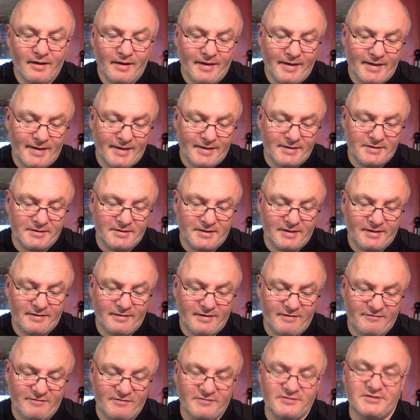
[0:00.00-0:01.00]
And
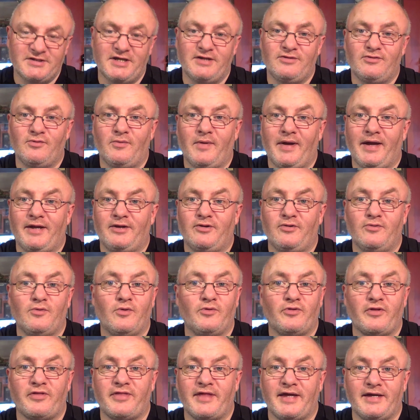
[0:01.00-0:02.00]
if you've seen the way I do
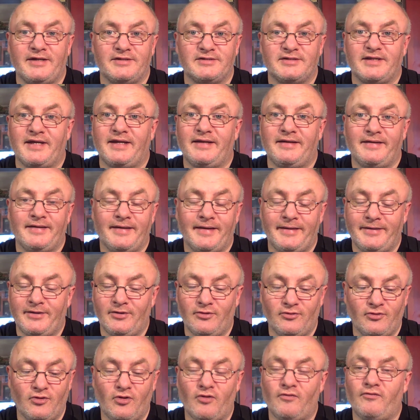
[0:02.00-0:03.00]
other things, then you'll
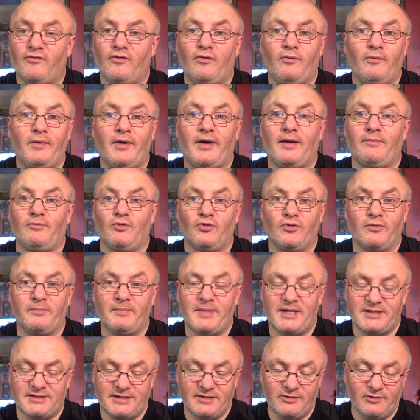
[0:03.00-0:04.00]
know full well I'm good at
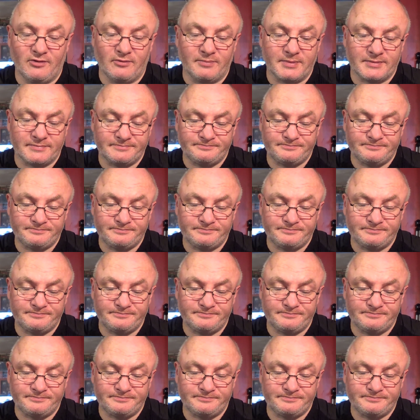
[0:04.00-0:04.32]
messing up.